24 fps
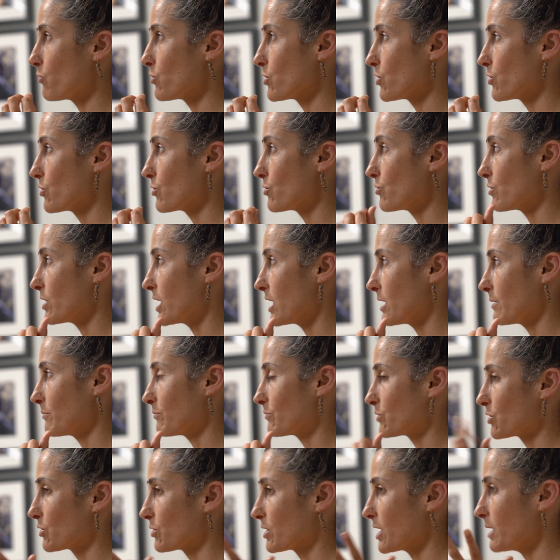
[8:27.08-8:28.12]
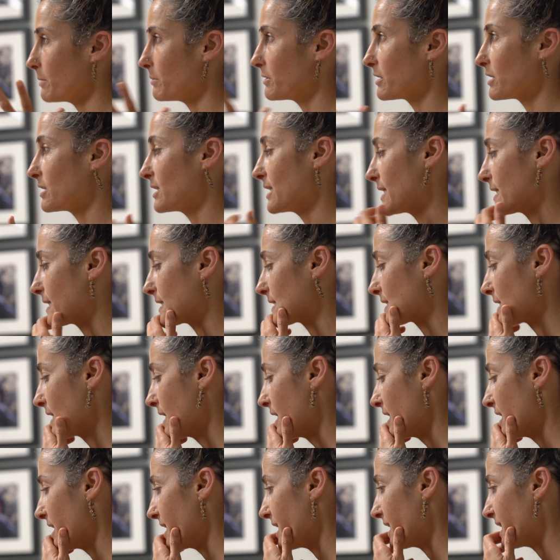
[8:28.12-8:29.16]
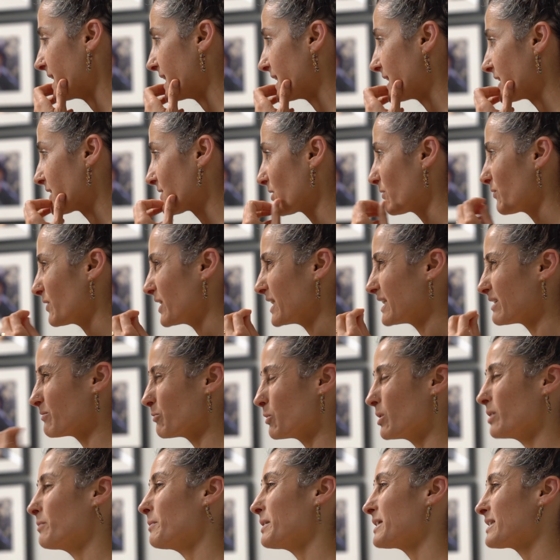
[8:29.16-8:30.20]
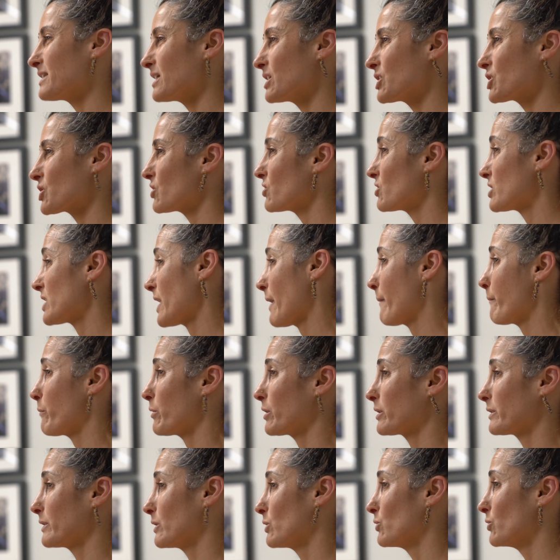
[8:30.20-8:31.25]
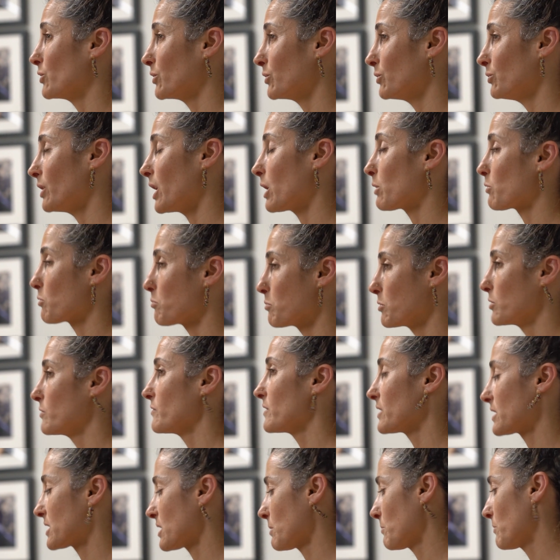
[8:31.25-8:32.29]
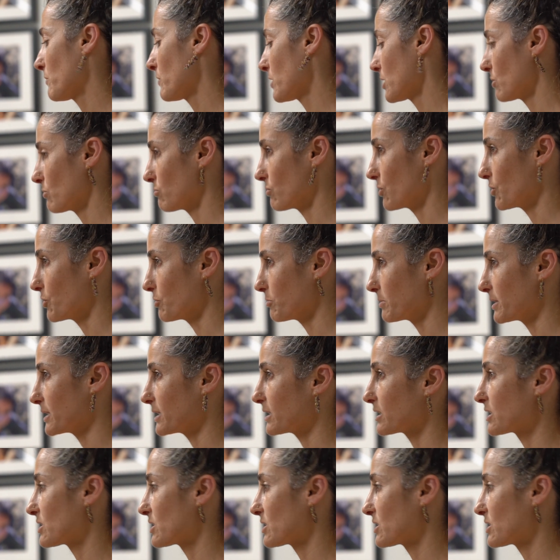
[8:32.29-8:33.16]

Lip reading: will do a couple of things. Well, essentially you're tempering the oil and removing some of the aroma.